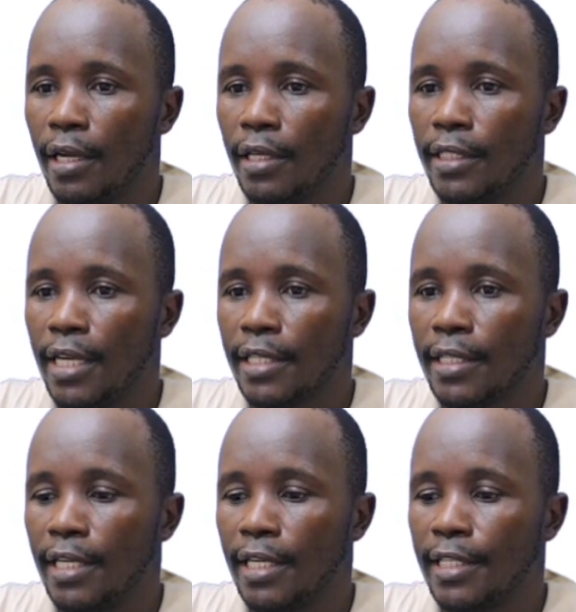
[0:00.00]
just
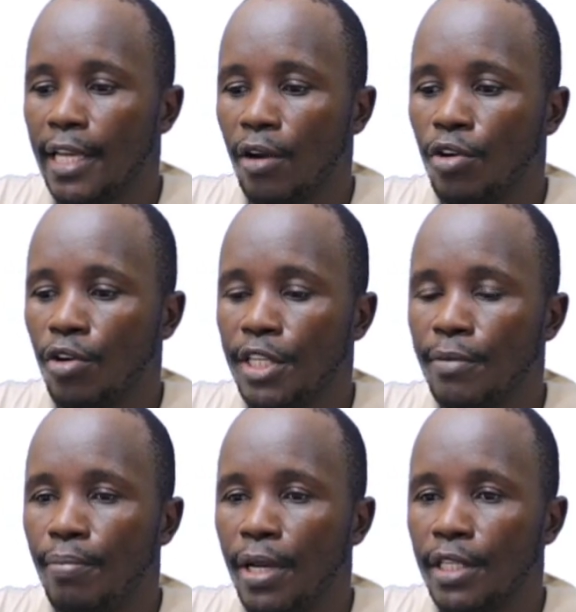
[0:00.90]
write second
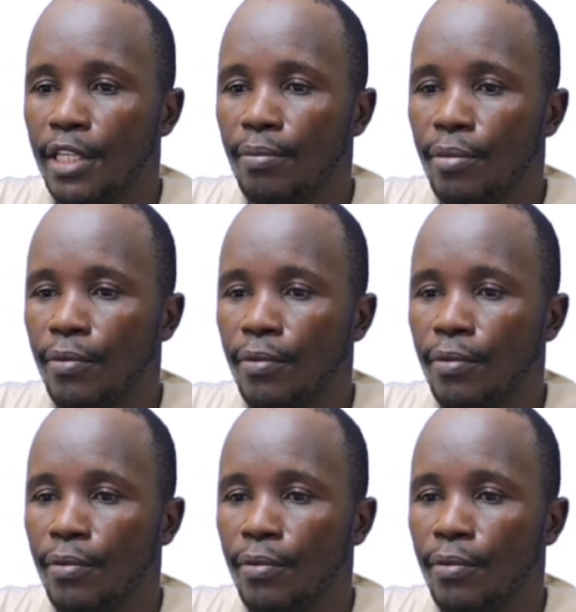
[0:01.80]
simplex table.